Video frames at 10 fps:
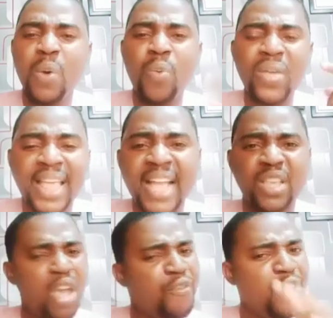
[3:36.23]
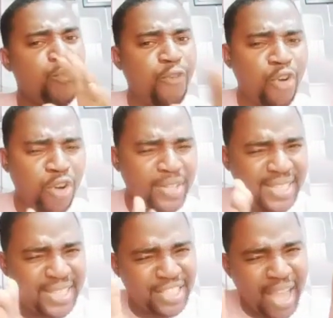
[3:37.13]
With that, if we focus
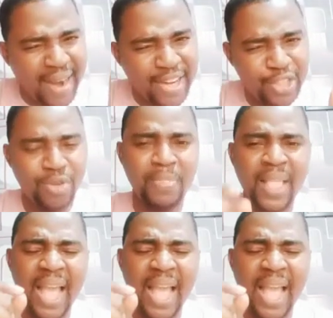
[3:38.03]
in this direction,